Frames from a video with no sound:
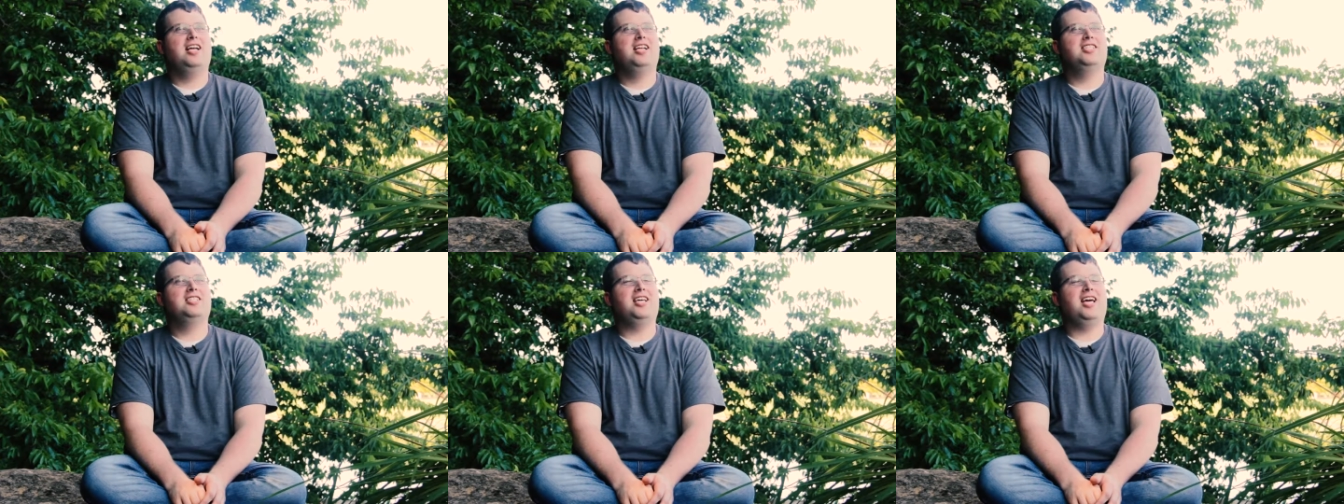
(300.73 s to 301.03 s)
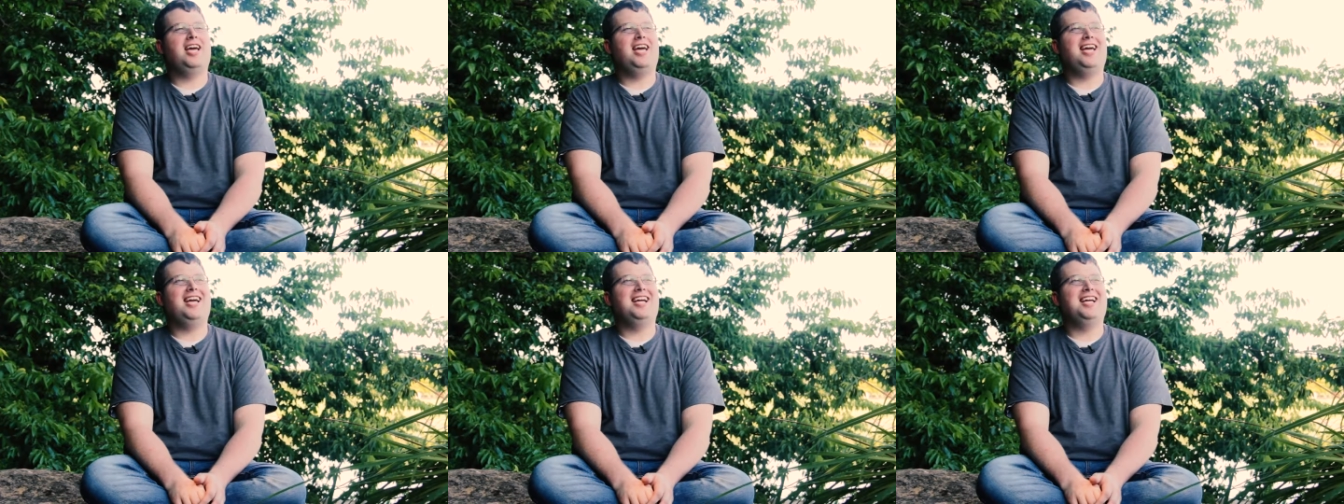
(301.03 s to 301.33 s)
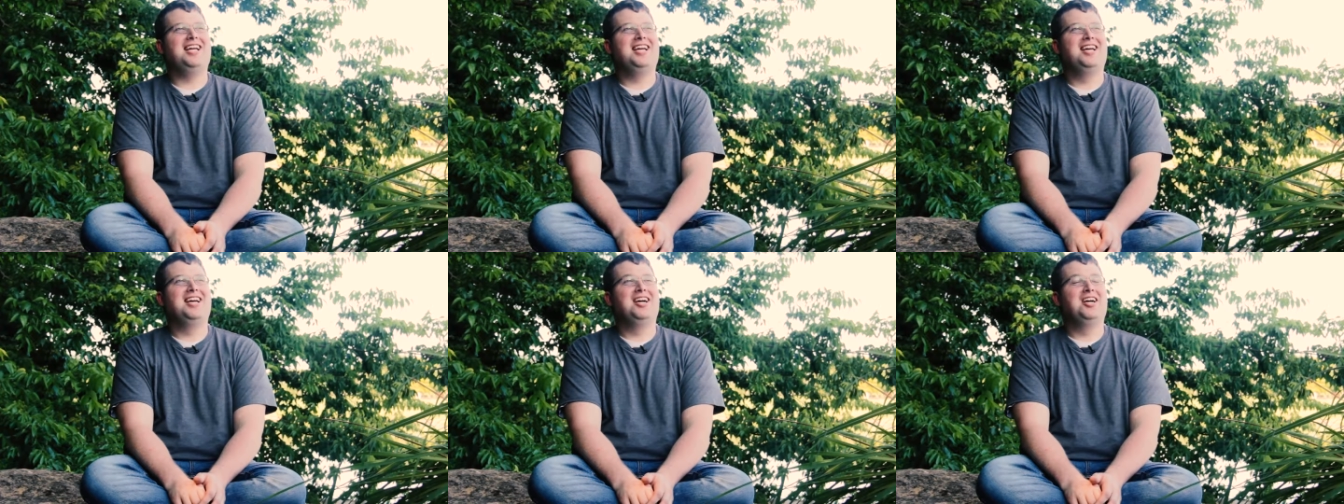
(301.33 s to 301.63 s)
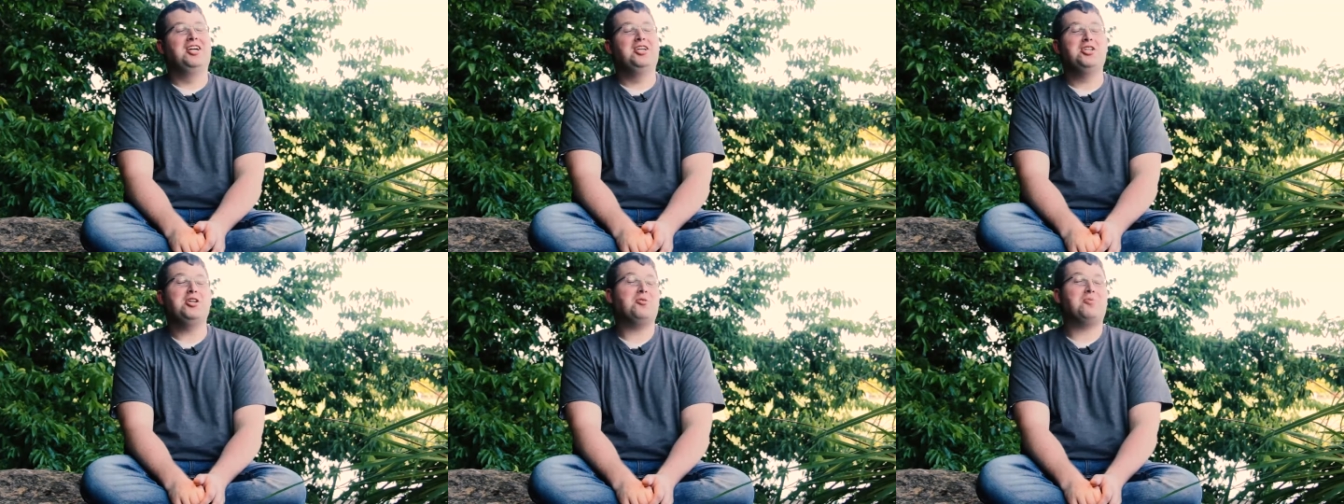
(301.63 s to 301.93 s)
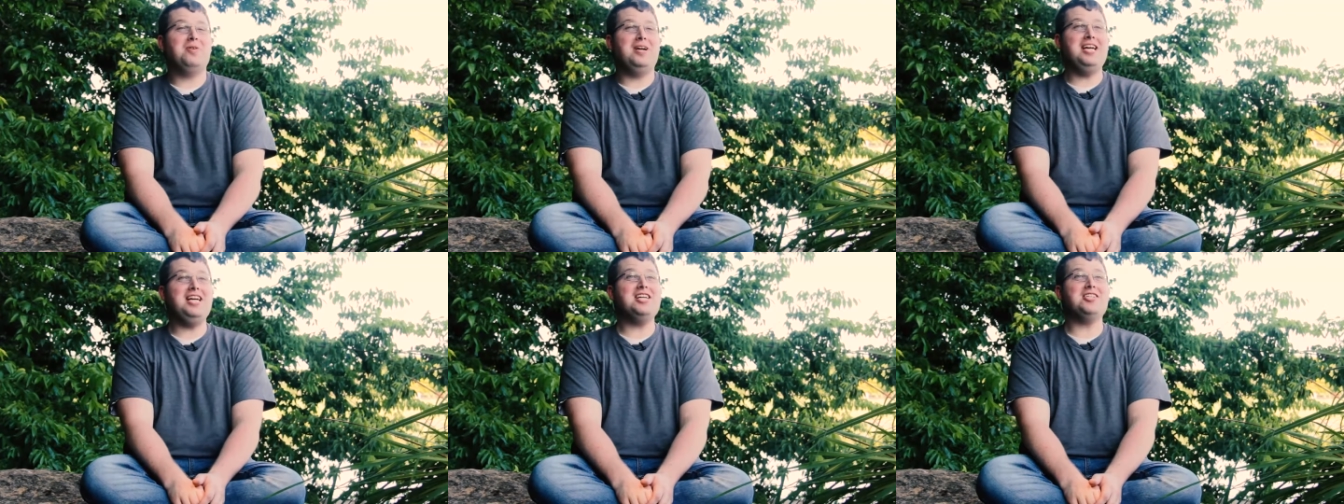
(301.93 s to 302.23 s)
saying, your
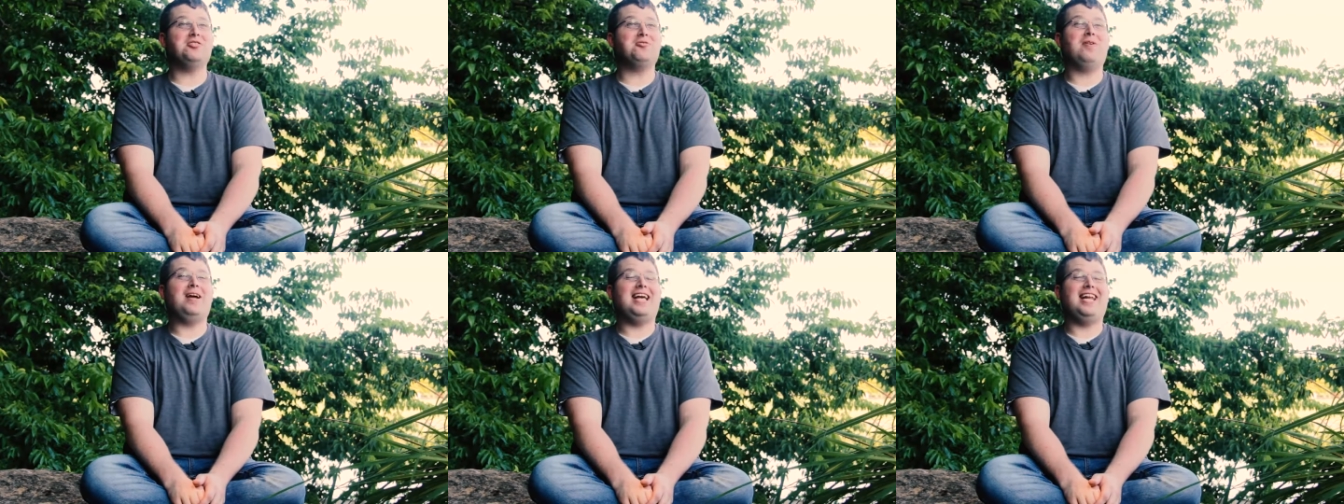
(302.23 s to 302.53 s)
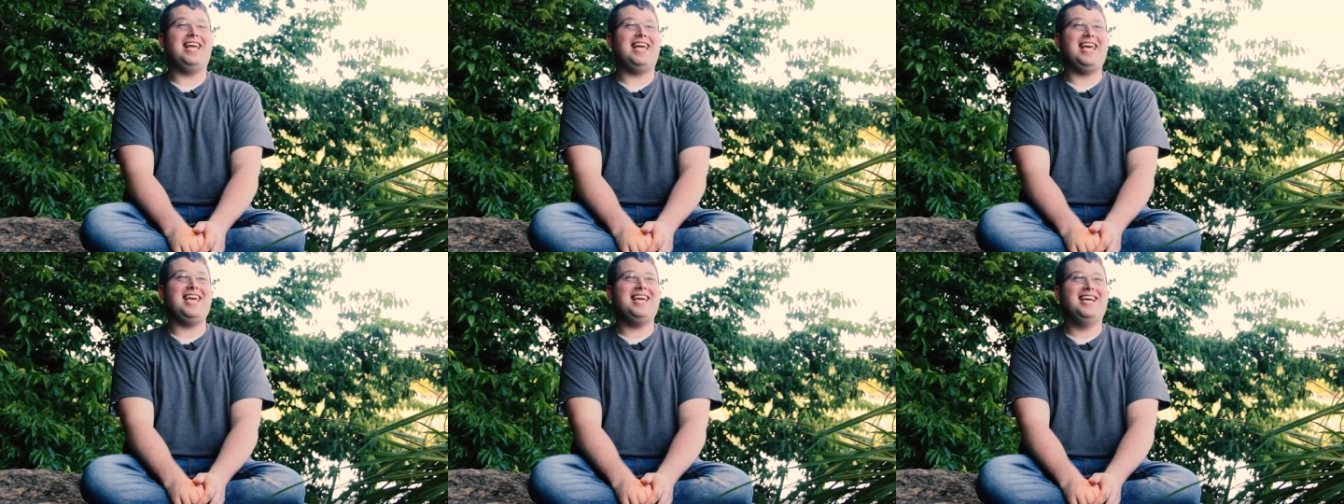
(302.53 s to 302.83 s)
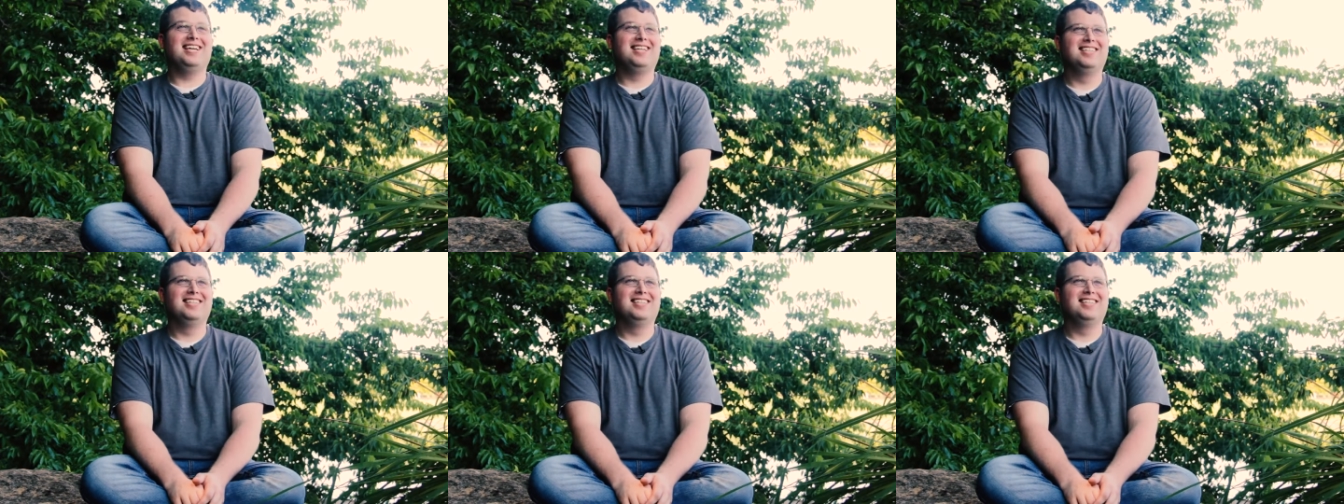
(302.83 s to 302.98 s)
ring is ready.